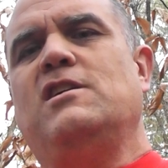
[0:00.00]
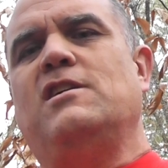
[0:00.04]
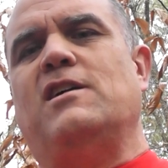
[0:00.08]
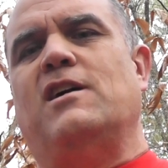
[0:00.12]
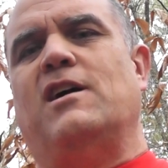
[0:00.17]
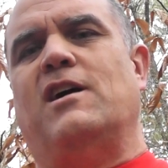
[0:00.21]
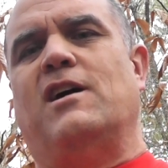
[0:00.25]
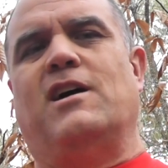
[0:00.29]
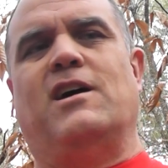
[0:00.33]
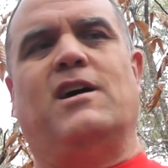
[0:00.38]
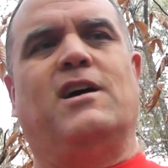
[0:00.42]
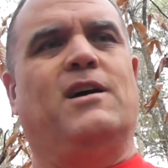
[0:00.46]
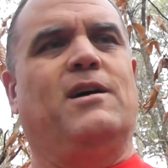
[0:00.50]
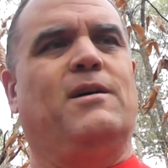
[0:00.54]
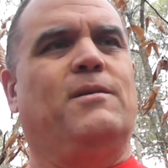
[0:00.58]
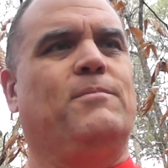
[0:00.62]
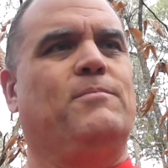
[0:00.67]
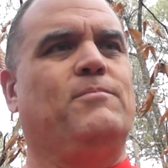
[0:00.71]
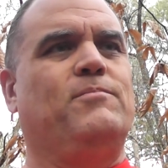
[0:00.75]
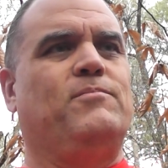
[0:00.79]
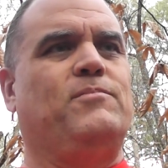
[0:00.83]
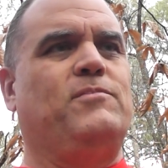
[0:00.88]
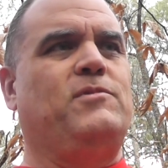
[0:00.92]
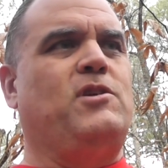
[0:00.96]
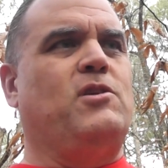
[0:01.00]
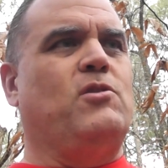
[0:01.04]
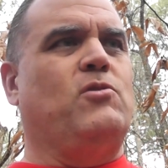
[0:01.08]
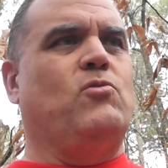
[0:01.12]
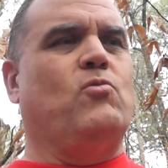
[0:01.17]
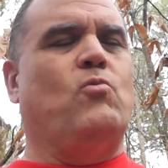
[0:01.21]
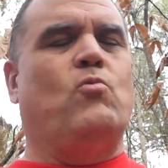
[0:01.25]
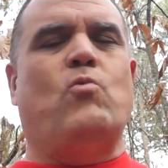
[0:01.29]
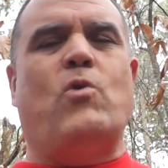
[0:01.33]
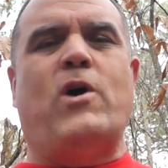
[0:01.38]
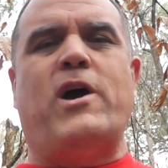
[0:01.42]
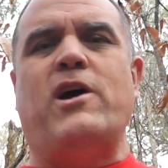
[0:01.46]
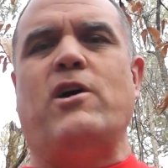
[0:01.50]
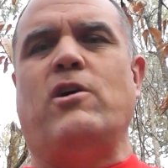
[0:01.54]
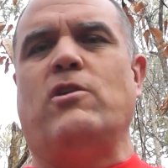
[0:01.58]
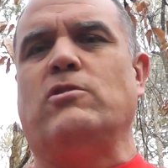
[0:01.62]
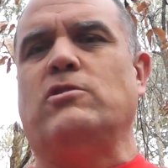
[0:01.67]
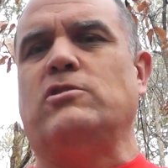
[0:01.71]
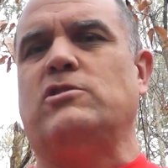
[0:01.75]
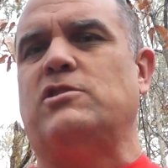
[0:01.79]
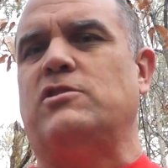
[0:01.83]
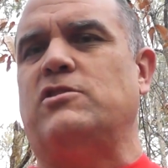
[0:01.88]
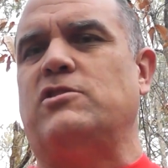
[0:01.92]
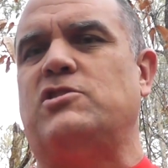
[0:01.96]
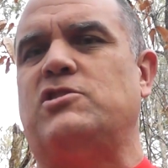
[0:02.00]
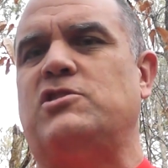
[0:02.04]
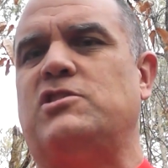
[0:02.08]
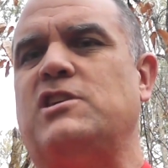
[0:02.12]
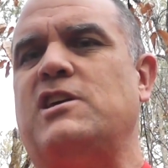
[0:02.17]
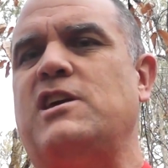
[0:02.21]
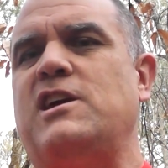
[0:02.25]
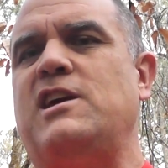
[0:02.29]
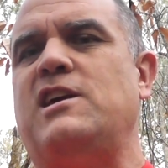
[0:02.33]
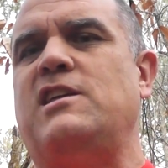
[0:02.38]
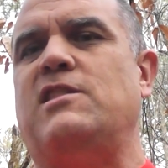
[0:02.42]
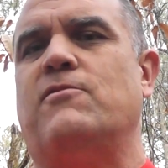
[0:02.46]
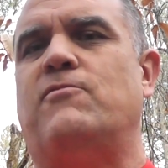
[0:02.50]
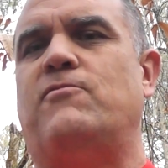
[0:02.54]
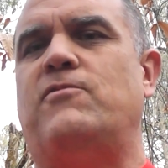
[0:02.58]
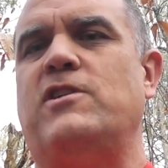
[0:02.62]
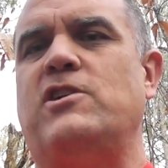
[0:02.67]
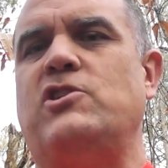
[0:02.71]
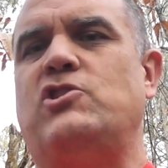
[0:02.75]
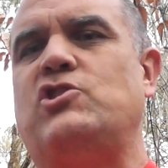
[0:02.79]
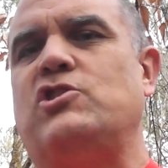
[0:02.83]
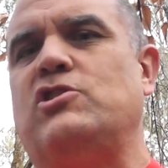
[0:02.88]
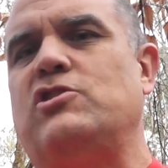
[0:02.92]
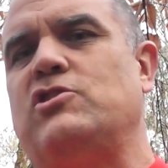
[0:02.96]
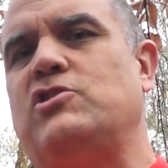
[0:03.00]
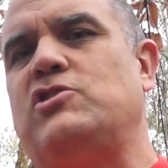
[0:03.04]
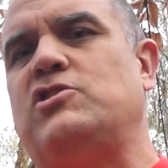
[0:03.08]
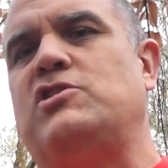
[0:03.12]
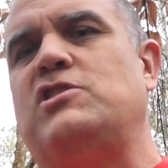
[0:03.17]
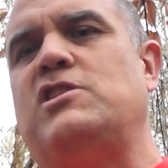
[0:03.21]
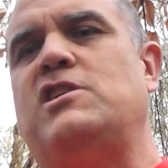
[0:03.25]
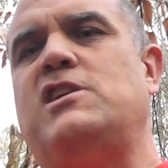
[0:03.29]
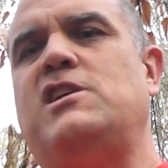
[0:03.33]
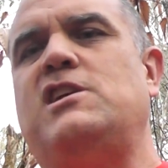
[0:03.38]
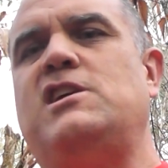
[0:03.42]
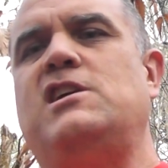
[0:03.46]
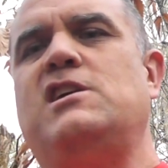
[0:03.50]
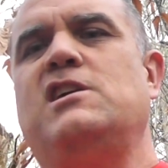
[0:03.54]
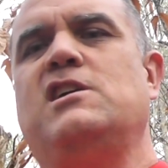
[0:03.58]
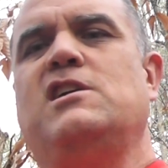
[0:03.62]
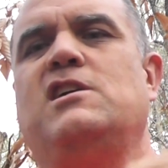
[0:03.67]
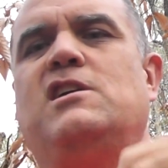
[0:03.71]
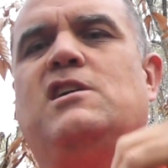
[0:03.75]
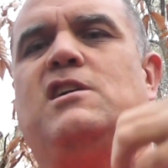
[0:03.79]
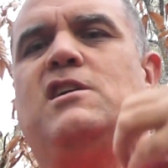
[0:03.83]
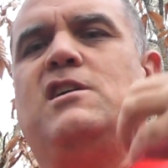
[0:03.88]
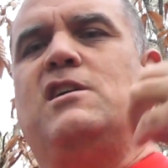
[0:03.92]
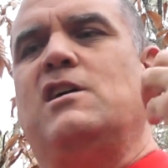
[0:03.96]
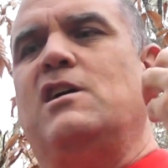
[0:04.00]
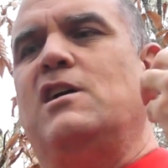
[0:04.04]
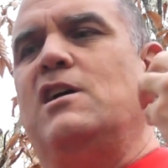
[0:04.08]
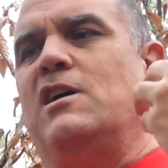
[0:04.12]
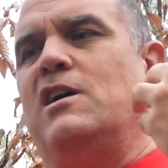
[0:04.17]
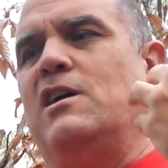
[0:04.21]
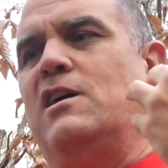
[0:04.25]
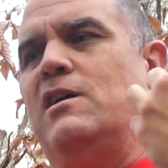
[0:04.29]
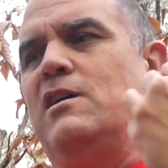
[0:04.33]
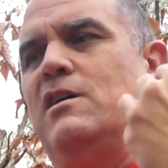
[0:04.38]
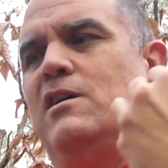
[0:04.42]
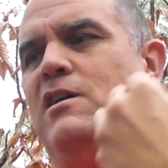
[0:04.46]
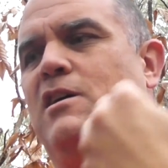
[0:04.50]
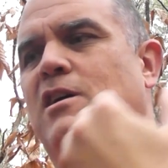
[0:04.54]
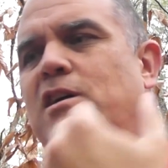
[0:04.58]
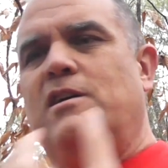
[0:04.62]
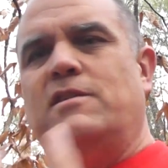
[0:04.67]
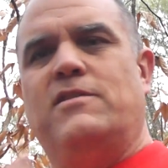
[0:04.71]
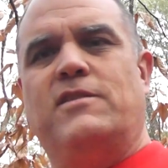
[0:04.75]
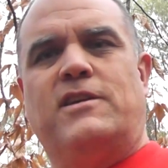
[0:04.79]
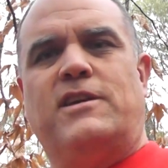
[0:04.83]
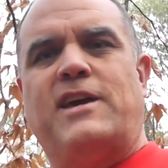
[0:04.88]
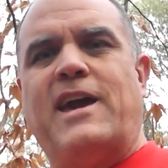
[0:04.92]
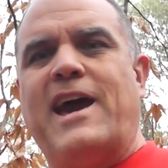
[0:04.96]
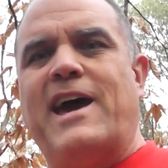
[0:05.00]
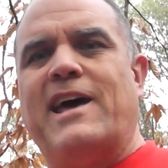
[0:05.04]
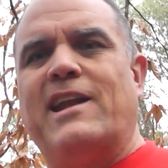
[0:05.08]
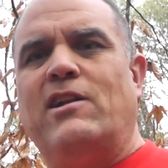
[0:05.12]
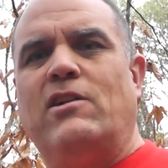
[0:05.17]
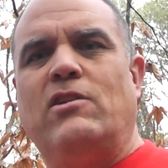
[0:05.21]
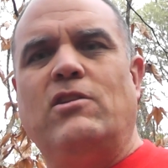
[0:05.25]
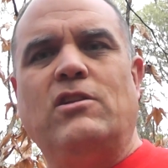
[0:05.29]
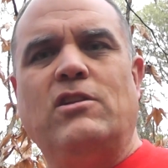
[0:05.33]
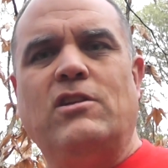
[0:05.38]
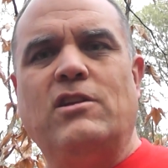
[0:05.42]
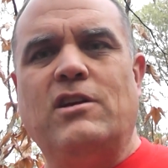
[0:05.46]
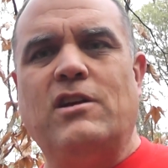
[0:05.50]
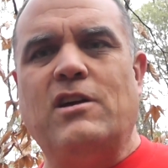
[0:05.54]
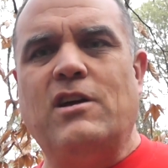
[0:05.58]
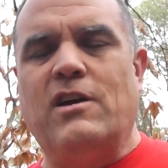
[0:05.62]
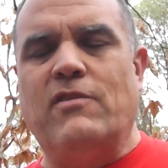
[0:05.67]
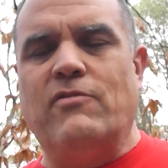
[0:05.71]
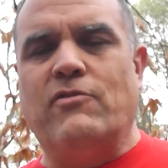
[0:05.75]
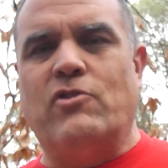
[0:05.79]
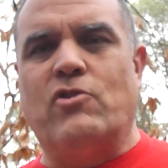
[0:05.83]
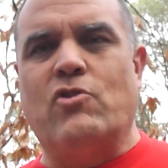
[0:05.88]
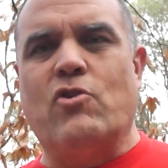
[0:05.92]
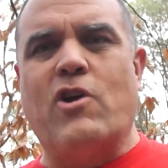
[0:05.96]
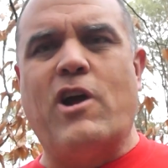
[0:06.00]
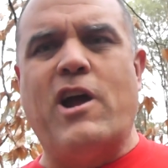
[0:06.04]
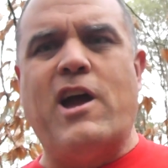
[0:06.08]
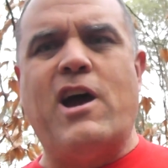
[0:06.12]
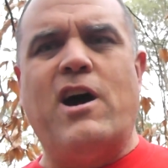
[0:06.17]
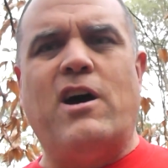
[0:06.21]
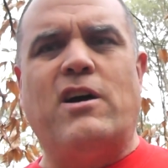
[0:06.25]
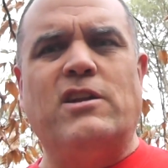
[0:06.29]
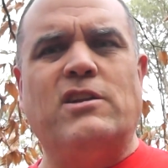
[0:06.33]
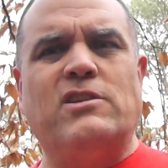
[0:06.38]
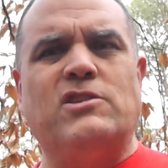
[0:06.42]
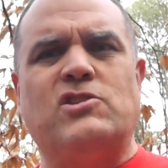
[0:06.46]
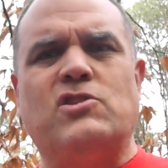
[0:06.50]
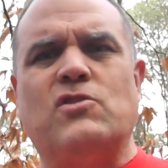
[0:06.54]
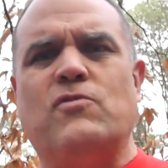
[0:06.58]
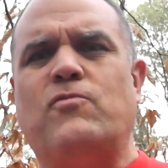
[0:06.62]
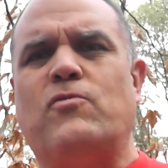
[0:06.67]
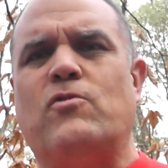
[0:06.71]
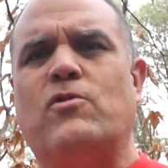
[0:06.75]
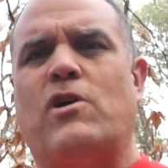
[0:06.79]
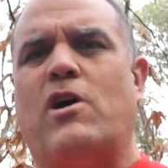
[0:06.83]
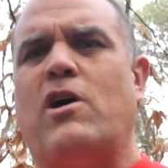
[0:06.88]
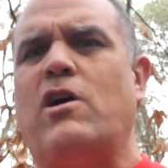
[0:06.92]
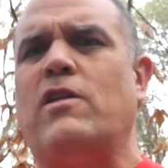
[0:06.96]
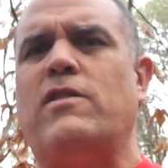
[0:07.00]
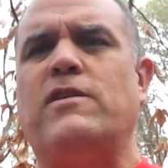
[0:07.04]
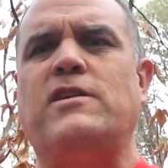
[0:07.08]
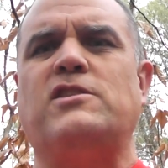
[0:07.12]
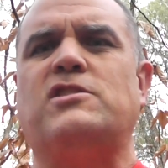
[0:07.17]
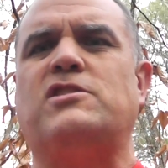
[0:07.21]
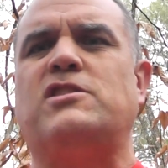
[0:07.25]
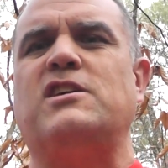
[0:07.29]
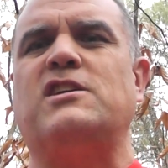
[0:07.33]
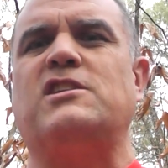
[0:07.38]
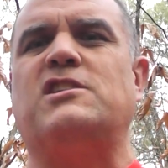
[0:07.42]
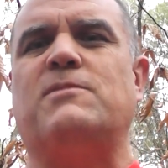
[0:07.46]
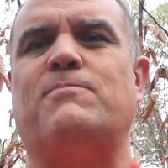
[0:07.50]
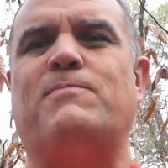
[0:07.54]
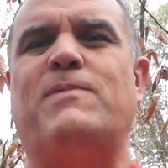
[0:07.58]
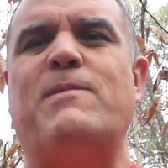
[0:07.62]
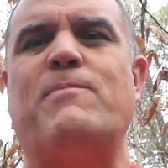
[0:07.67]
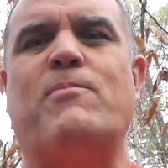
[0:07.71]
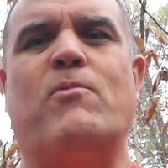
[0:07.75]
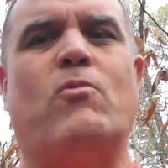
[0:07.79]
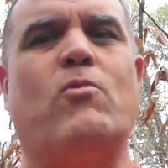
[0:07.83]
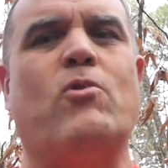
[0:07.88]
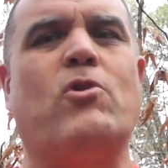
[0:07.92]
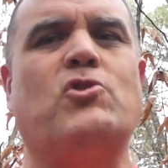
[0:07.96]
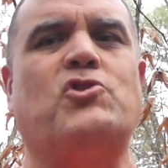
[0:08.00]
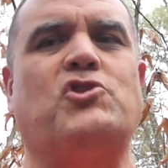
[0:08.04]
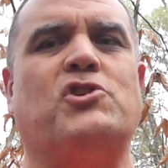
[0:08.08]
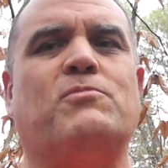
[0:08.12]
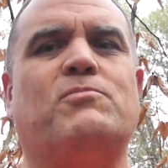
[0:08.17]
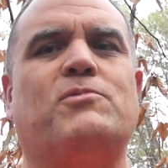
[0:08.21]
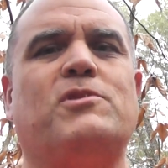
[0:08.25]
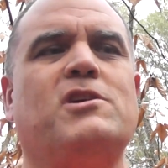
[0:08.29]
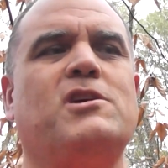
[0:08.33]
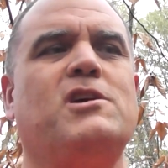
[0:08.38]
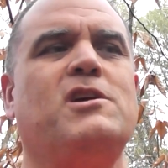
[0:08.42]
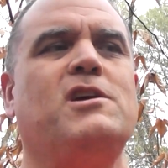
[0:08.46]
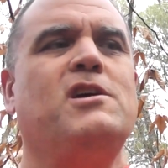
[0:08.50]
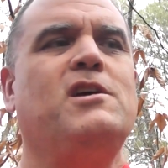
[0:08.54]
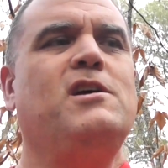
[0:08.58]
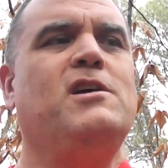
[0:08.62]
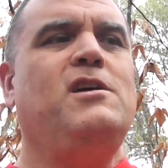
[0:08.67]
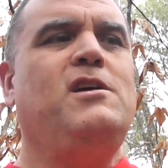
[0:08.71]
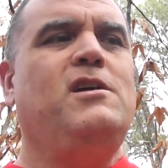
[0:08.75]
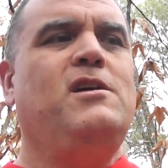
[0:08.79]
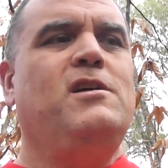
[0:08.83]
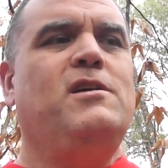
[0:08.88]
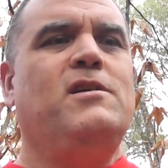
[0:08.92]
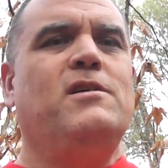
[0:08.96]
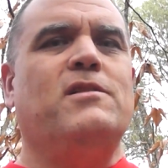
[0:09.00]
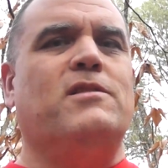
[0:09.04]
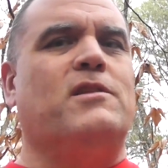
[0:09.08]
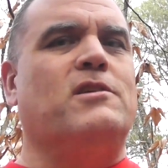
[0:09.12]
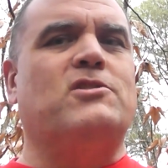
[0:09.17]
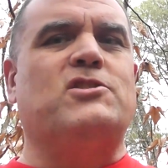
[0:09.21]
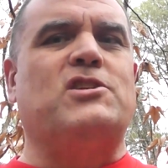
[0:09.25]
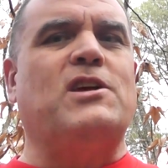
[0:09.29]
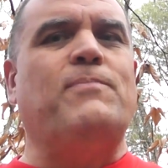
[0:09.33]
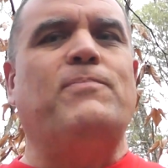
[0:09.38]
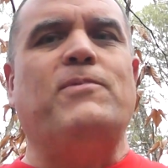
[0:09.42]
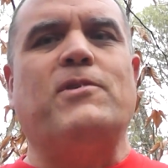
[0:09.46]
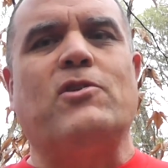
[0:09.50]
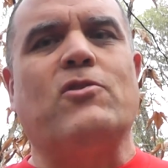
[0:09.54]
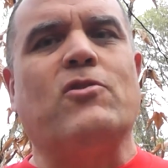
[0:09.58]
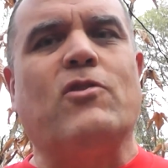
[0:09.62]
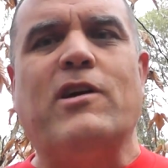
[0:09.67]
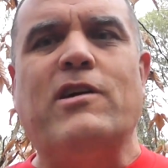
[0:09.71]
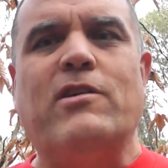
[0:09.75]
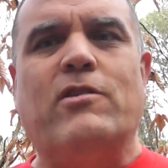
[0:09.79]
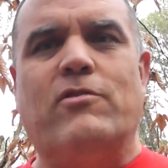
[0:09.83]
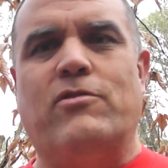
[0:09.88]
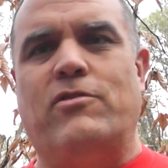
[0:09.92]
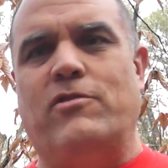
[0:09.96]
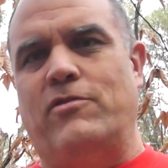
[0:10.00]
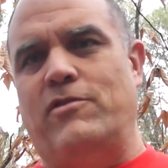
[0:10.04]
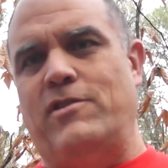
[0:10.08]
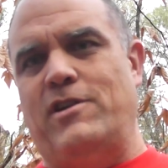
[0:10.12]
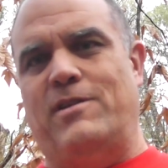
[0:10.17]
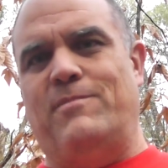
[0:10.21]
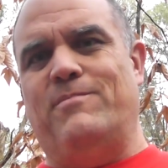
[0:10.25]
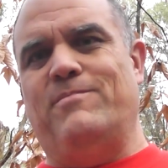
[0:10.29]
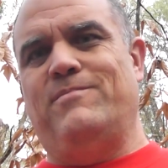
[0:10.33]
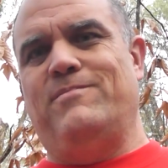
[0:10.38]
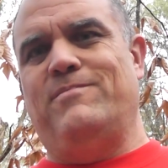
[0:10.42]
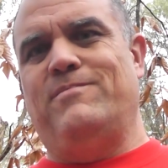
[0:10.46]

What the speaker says: the whales of the sea, the fish of the sea, the cattle of the ground, and so forth. All these things that people worshiped, there's something greater than them.